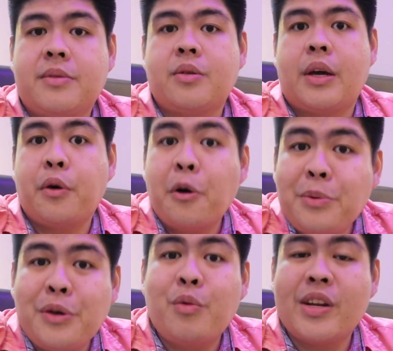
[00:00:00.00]
So I
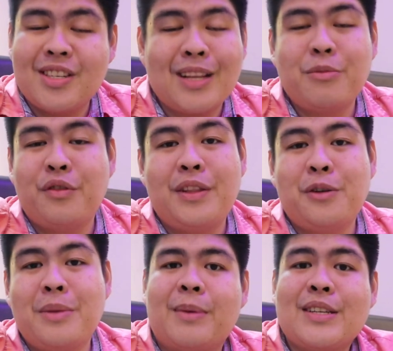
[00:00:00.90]
hope you watch that movie
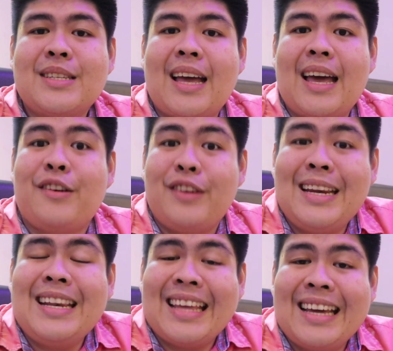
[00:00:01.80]
too, because I
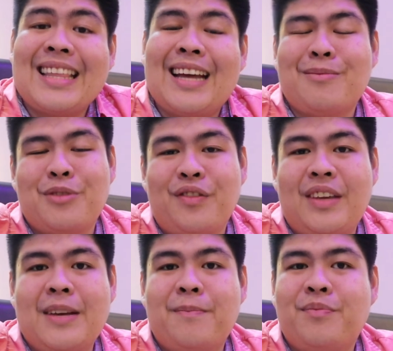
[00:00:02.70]
really like that
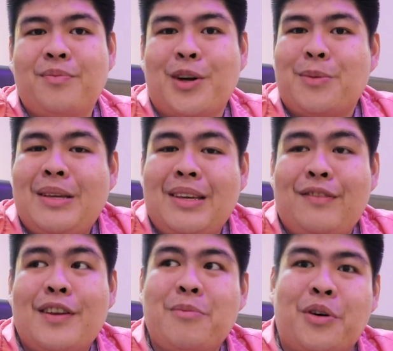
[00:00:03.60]
movie, or
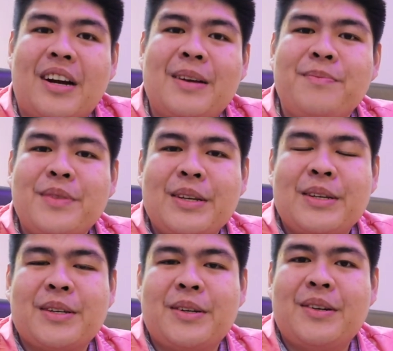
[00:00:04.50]
even more.
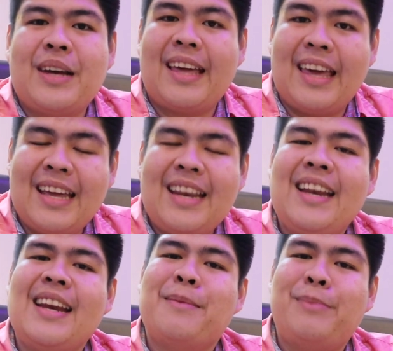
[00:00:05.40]
So again,
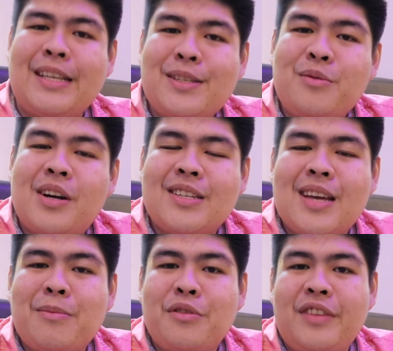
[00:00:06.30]
please do watch
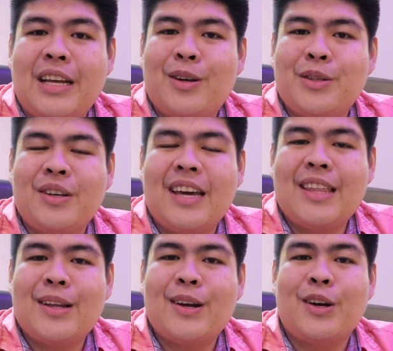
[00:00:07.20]
that movie Alone
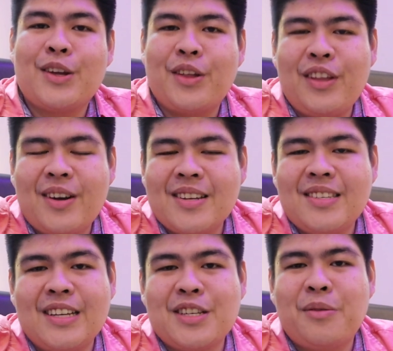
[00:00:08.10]
Together on your theaters
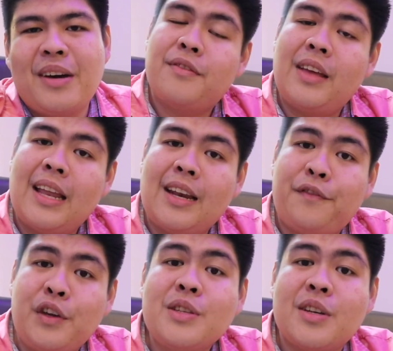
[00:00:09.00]
nationwide. And
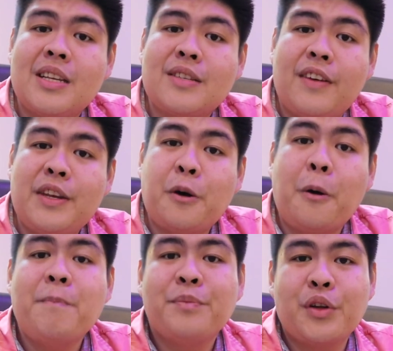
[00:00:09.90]
if you enjoyed this video,
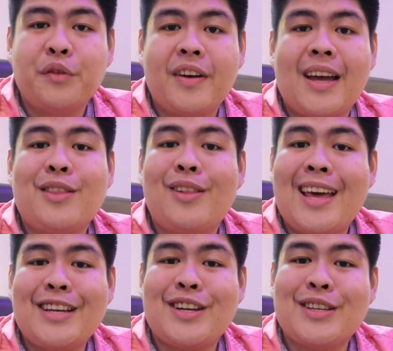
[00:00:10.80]
don't forget to
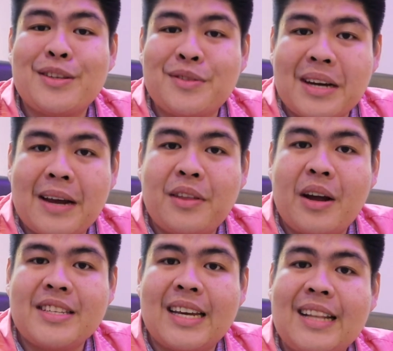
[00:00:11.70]
like, share, and subscribe to
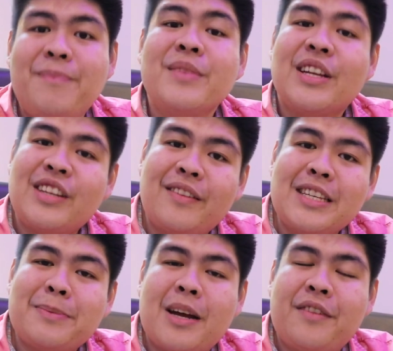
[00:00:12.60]
our channel,
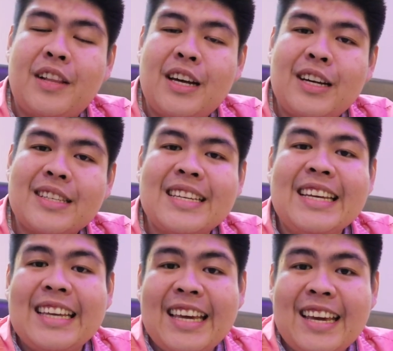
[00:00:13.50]
TravelSpire Vlogs.
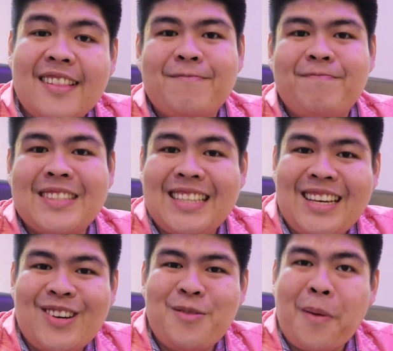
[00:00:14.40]
And see
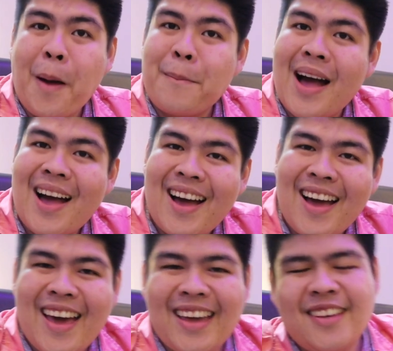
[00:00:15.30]
you!
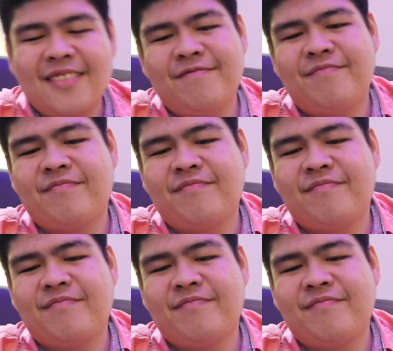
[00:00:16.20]
Bye!